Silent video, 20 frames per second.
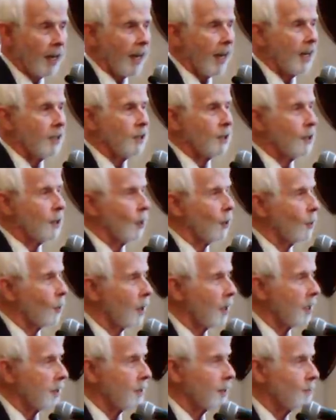And you know
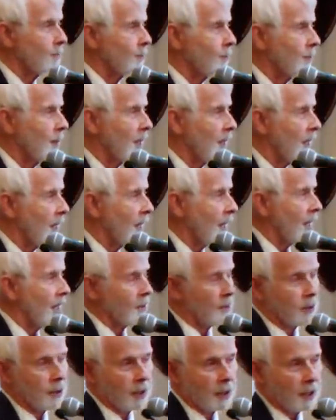what?
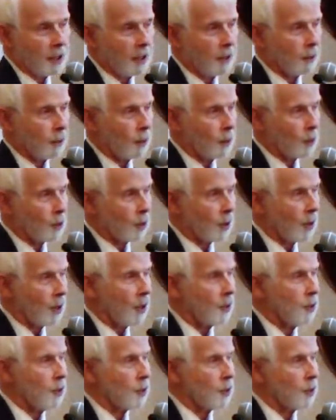As the account goes on,